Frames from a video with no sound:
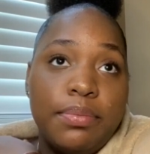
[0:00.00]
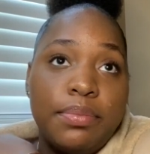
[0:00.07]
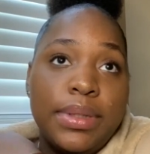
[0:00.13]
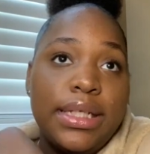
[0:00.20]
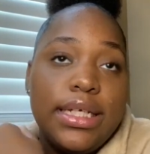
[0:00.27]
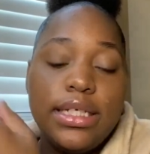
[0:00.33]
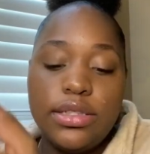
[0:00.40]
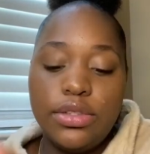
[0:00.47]

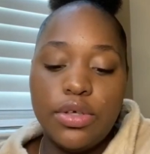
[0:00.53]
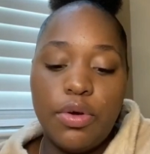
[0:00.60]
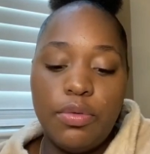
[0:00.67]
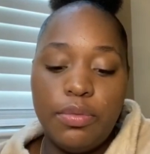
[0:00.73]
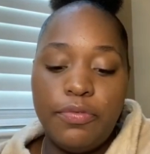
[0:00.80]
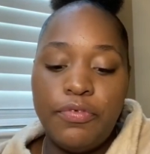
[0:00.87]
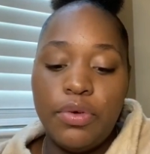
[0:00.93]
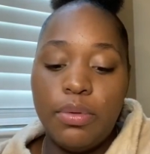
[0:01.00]
please
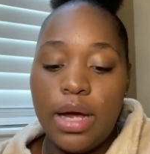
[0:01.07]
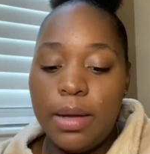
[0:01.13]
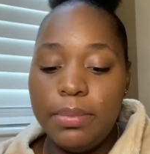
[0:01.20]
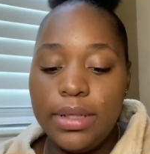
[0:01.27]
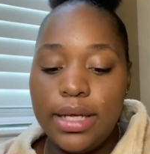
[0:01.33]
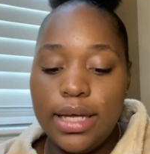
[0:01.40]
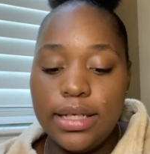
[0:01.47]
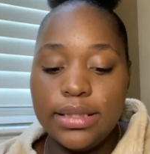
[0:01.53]
don't feel
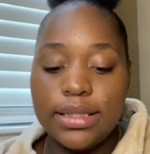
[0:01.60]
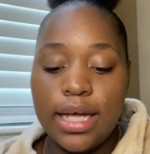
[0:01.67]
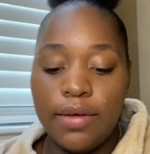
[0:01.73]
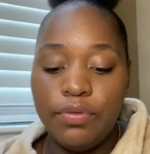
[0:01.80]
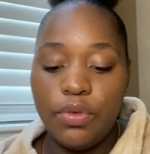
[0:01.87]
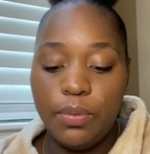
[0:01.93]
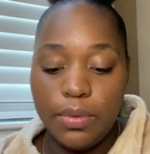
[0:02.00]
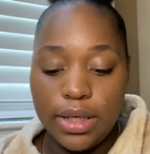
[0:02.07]
obligated to have
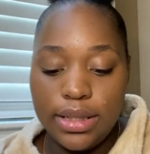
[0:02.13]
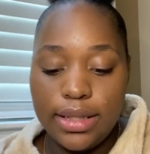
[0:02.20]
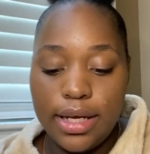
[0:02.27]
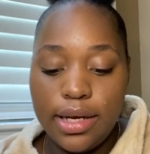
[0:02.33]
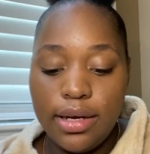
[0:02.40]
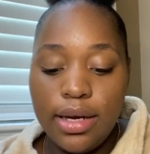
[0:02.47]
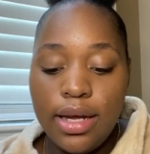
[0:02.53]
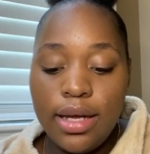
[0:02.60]
to work
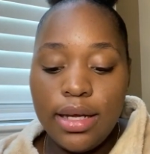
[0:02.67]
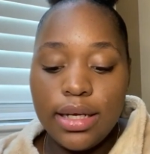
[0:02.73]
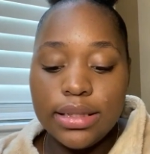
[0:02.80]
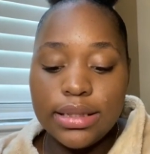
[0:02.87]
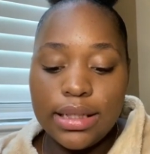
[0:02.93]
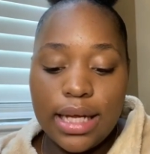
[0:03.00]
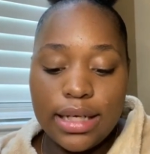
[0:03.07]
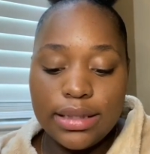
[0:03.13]
there, because a
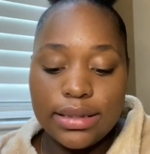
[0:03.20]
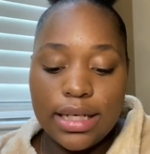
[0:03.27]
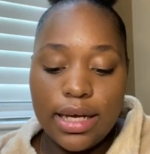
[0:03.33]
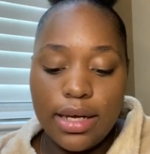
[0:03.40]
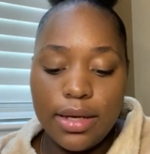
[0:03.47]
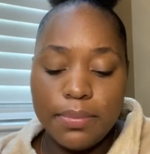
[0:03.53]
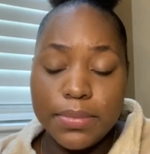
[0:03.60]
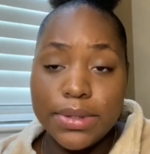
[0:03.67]
lot of
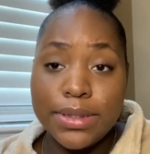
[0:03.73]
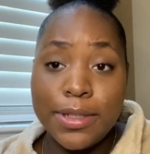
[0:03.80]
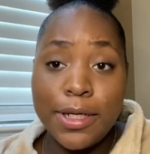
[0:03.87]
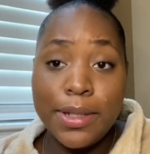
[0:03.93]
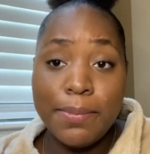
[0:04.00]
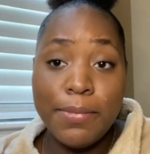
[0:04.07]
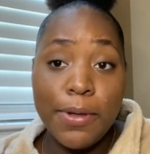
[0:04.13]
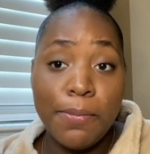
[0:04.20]
times
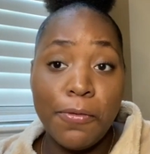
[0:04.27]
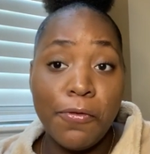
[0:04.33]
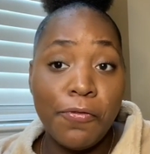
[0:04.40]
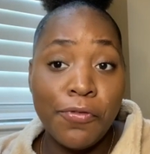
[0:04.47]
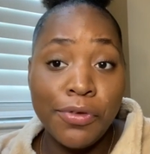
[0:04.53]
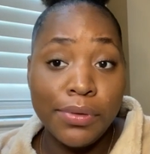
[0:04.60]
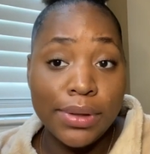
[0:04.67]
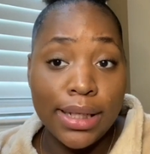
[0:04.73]
people
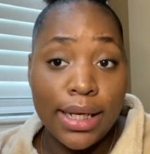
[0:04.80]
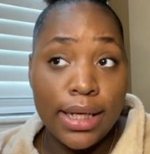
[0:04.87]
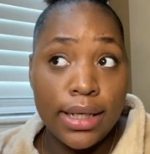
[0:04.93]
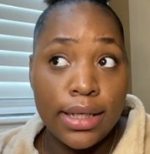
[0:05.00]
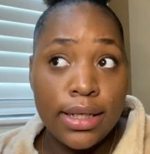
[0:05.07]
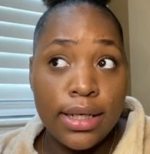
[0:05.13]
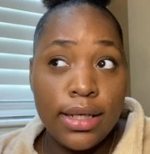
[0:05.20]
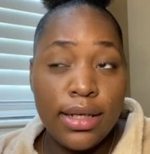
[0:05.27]
feel
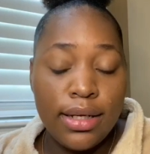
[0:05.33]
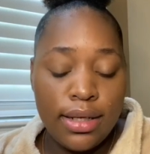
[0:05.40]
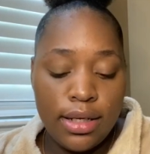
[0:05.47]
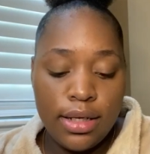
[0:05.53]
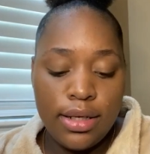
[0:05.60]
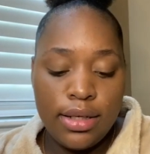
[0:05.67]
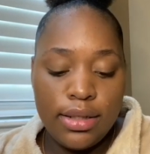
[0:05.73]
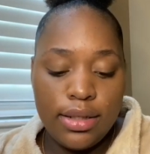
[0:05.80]
like,
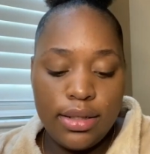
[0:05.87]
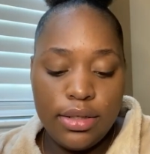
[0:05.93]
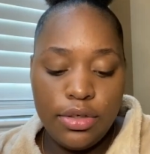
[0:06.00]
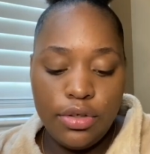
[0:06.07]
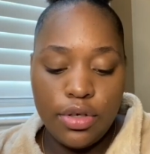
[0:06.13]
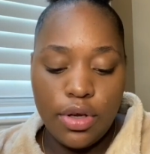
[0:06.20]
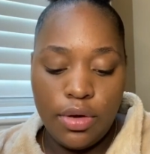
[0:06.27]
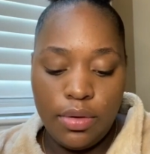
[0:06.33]
you
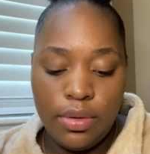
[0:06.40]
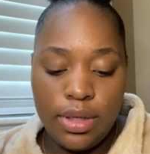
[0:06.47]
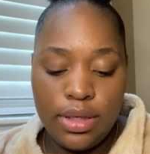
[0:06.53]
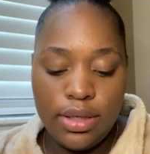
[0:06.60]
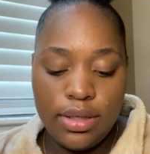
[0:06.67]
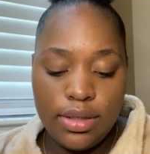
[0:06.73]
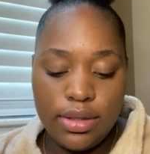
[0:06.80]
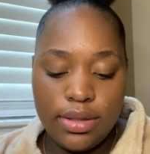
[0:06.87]
know,
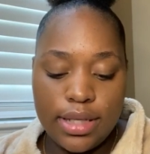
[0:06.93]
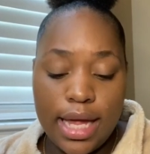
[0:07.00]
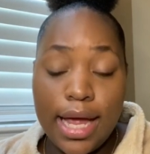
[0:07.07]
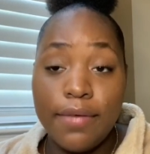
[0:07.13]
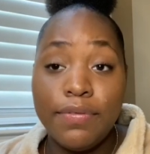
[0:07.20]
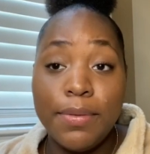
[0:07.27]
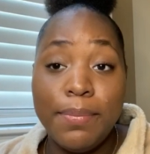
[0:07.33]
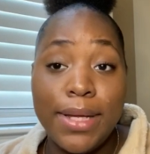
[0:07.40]
they
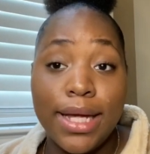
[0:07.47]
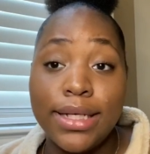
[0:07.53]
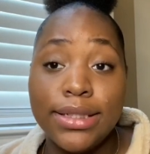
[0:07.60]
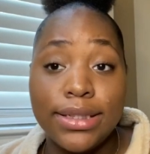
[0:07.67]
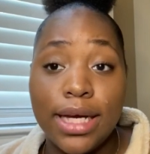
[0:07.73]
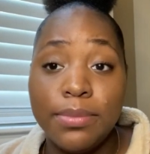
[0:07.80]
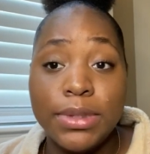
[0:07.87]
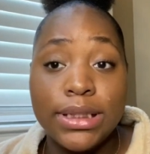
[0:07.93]
have to be at a
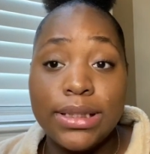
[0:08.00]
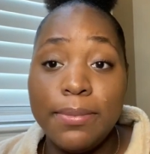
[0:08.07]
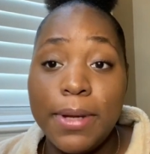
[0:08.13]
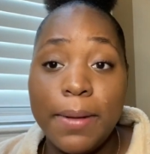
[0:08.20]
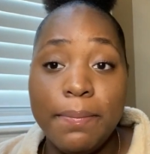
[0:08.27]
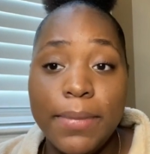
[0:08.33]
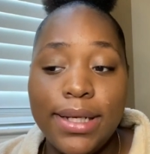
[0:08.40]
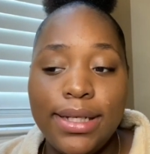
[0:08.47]
job just to make
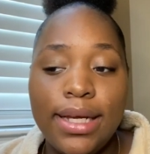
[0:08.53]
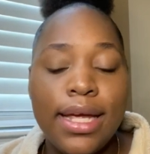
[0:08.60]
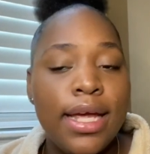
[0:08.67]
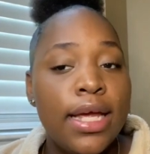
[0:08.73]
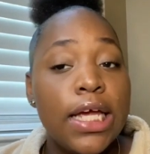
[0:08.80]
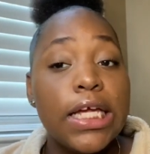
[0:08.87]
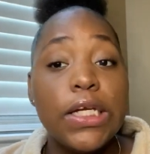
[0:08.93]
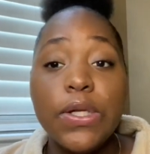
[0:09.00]
money.
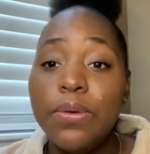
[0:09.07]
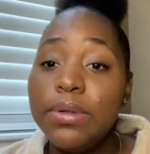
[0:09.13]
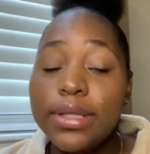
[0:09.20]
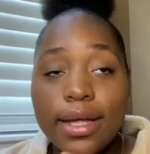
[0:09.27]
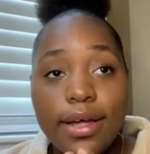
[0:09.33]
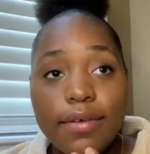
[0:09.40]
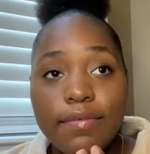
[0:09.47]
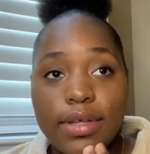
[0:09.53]
And don't
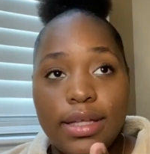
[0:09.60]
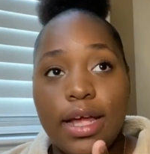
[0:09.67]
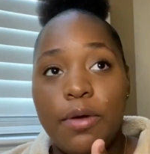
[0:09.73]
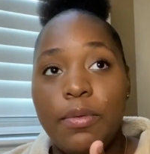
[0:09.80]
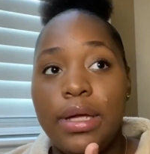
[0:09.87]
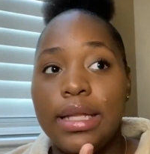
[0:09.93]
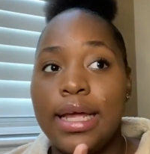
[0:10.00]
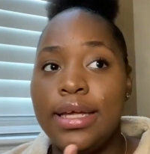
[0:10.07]
think of it that
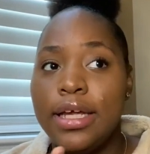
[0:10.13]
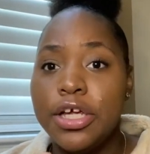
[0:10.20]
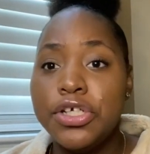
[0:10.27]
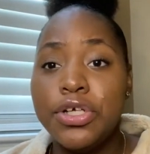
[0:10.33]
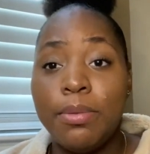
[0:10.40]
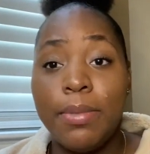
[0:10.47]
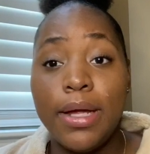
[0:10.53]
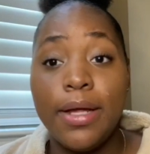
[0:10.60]
way. Like, yes,
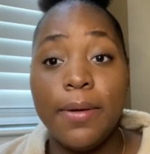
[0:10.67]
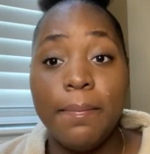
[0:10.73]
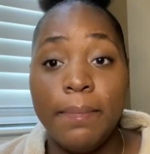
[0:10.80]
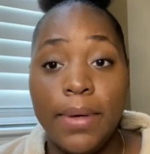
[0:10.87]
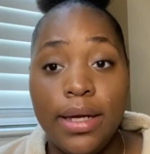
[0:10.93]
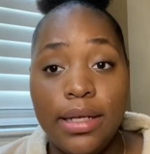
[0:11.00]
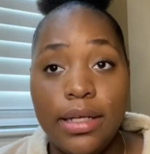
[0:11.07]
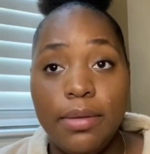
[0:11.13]
you're making
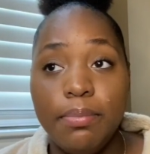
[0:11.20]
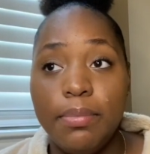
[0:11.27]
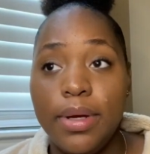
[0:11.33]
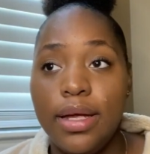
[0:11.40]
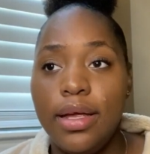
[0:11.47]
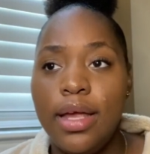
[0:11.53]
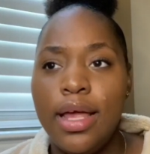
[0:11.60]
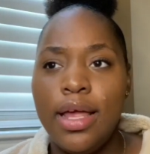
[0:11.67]
money,
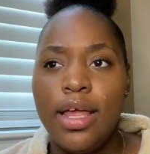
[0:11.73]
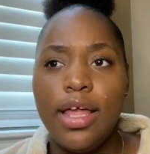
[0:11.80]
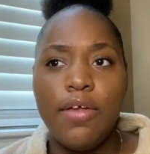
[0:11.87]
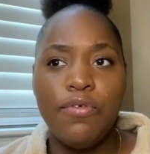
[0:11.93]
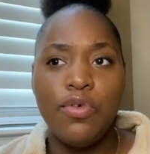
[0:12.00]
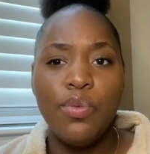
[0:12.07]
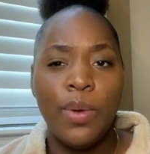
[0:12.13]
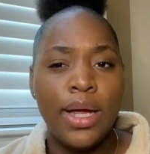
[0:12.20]
but if
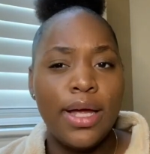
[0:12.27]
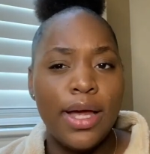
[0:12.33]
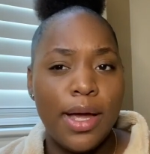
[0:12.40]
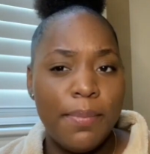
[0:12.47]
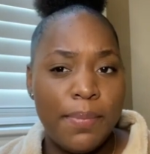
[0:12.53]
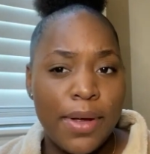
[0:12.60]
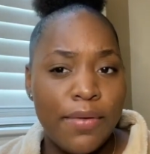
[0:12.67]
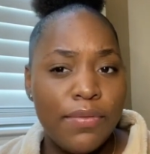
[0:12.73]
you wake
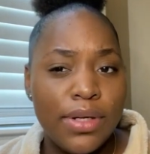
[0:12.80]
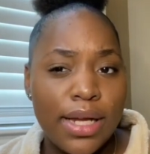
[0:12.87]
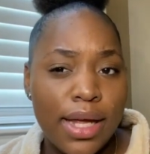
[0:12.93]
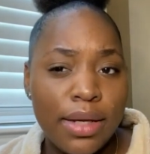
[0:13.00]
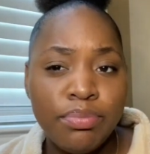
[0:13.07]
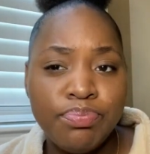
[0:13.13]
up every day